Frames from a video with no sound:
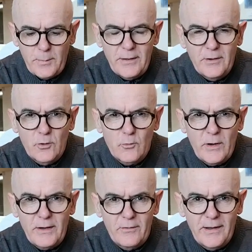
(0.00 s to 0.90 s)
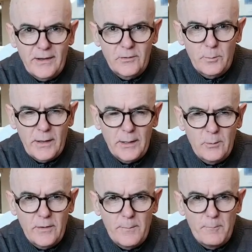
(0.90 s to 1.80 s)
being a great thing to play
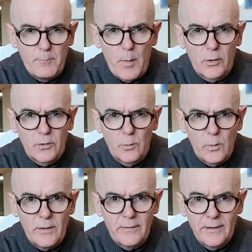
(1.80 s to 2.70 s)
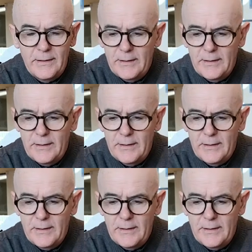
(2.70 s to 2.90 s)
with and model with.